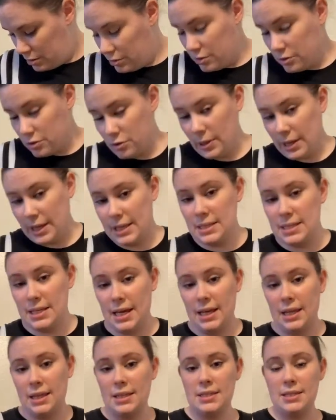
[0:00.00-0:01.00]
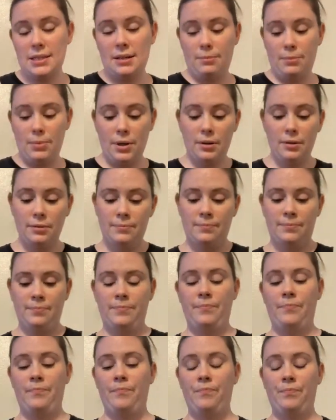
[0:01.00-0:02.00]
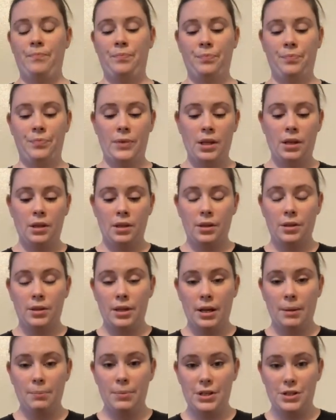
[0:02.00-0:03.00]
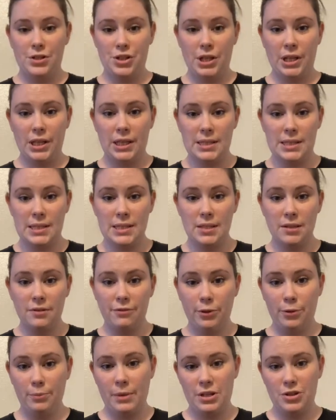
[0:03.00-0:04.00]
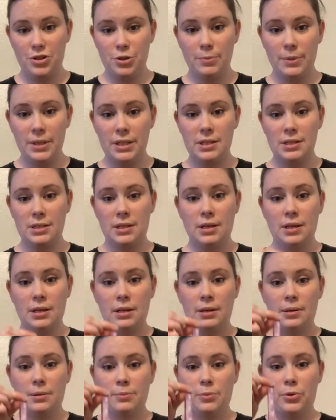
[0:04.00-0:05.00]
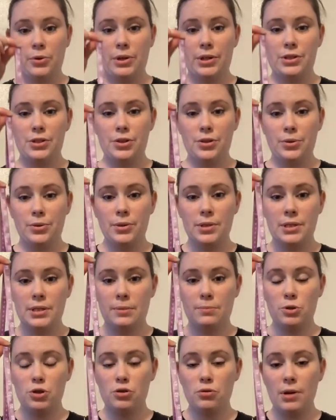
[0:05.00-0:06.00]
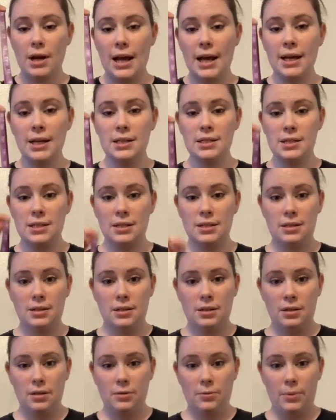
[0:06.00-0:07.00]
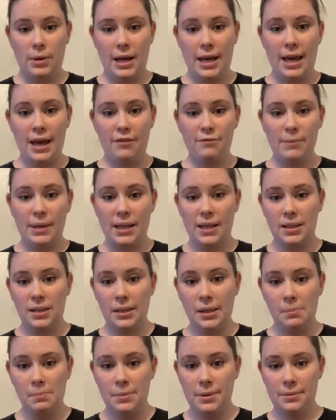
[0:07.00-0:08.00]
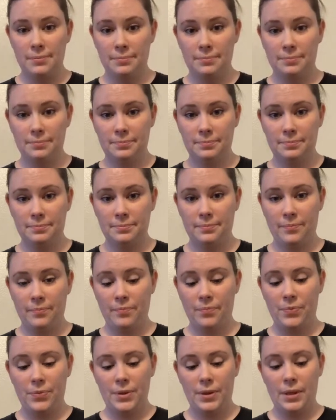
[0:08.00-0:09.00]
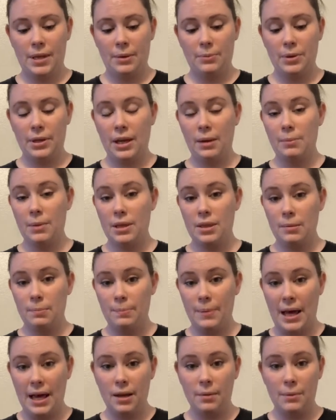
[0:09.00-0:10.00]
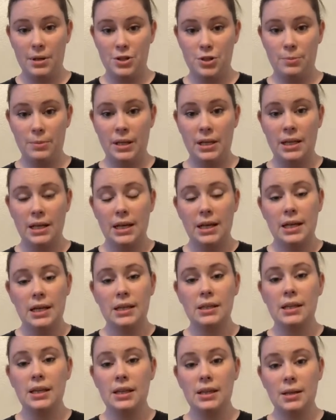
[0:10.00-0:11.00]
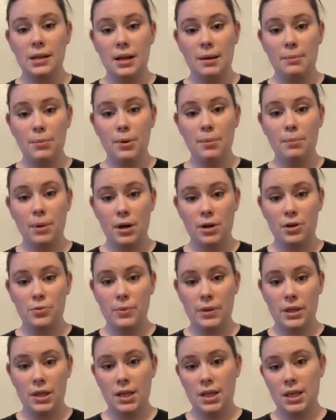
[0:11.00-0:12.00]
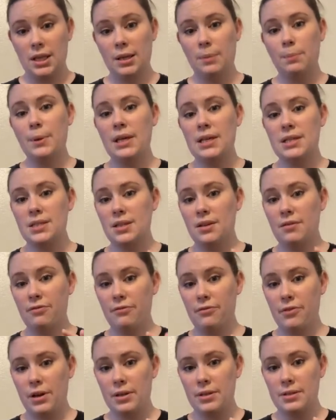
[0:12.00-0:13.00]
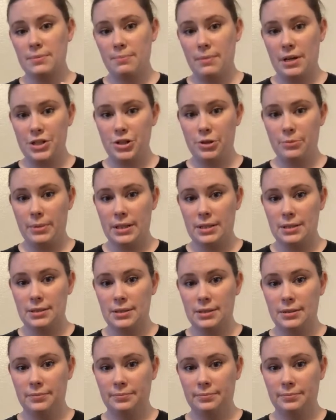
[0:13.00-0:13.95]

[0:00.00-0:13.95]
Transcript: So I can take this number that I'm pinching. This is the full measurement. I'm going to subtract where I have my clip. That will get me the back measurement. And then the number marked with the clip is the front measurement.